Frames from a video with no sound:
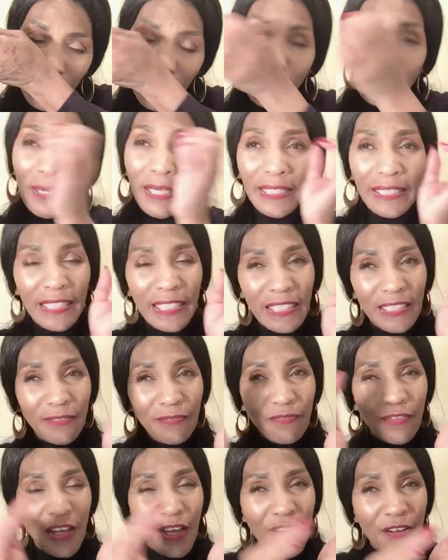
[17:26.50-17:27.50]
but it's
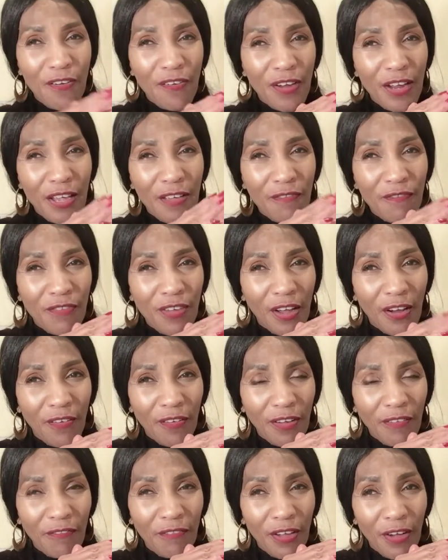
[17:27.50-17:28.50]
very,
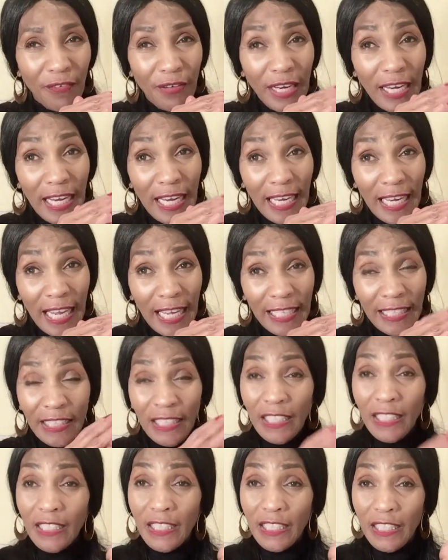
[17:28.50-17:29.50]
very, very light
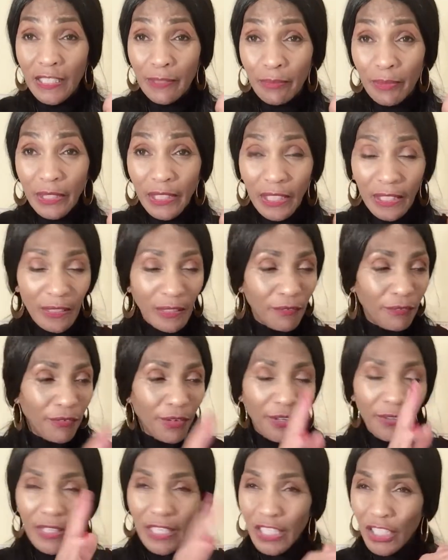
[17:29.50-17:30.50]
in this particular
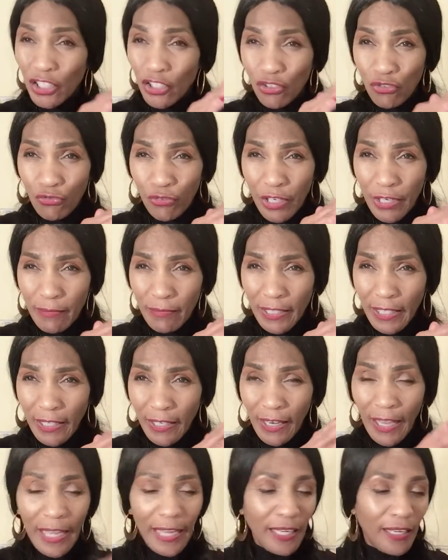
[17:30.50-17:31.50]
fragrance. Extremely
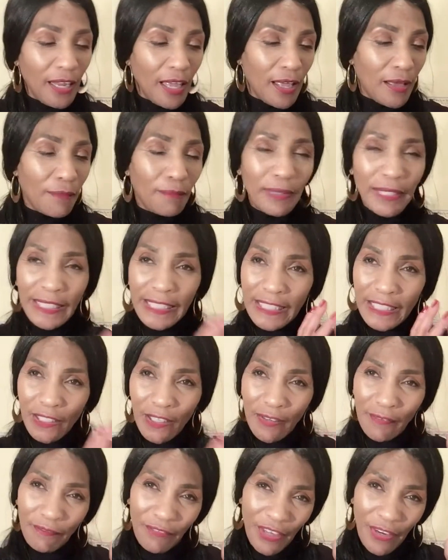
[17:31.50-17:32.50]
light, but it's
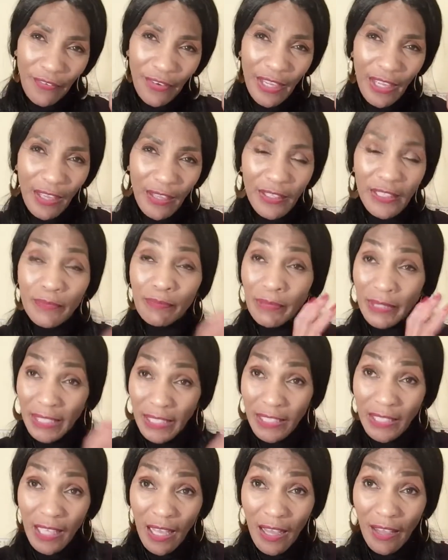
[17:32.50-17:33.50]
very, it, but
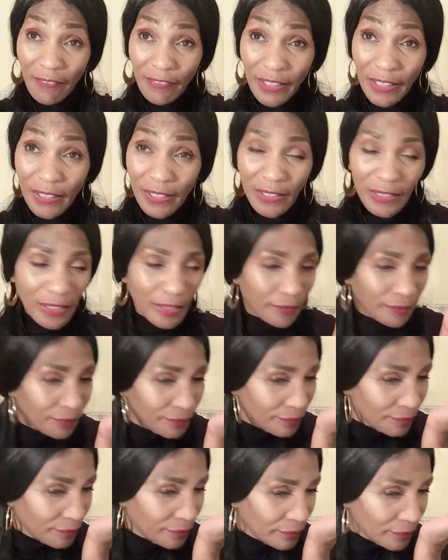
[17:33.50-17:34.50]
it's obvious.
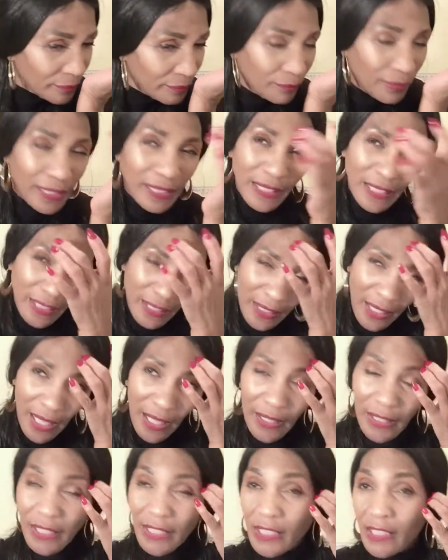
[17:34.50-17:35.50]
But it
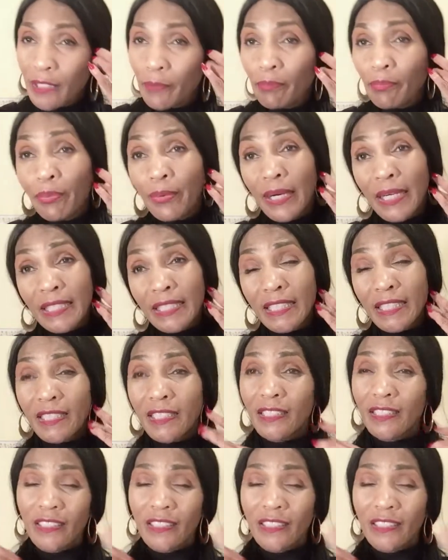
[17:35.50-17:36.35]
it's suppressed.